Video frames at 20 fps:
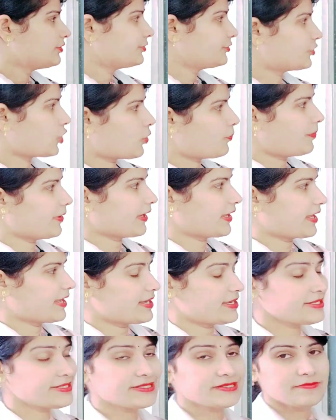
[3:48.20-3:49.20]
Topic
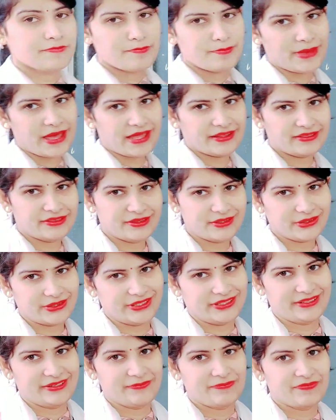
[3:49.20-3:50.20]
is
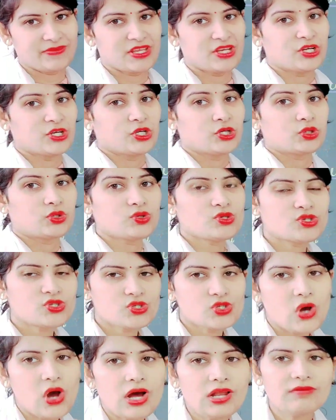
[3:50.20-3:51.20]
method. To
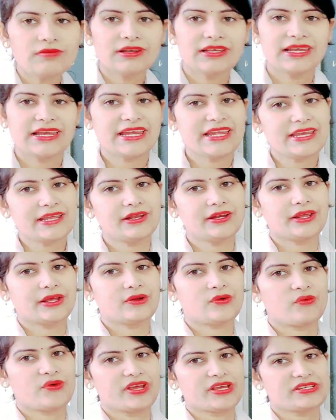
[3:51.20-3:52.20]
solve a linear
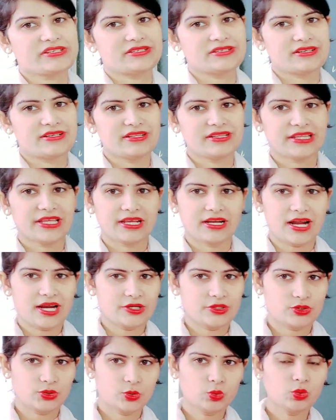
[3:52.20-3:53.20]
equation, there
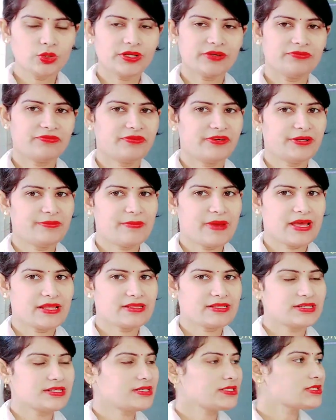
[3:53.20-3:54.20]
are two different
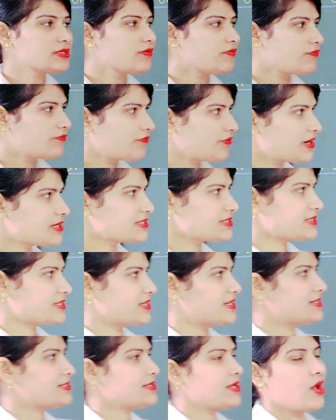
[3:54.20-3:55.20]
methods. First
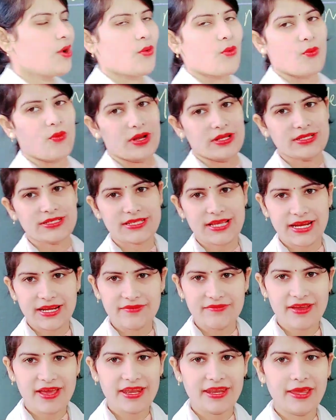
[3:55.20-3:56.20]
is one side
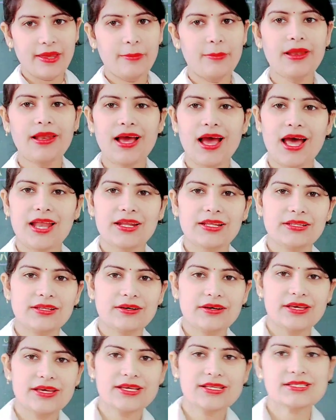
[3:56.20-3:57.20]
variable,
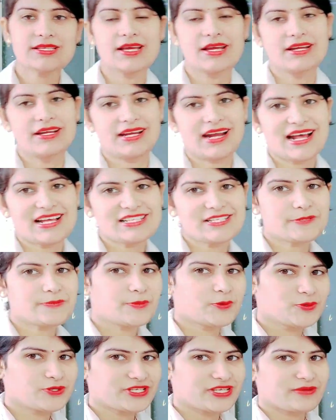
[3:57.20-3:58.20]
another is
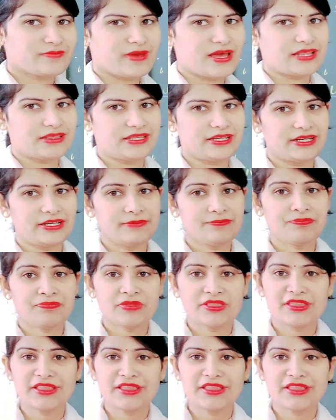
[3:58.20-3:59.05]
transposing method.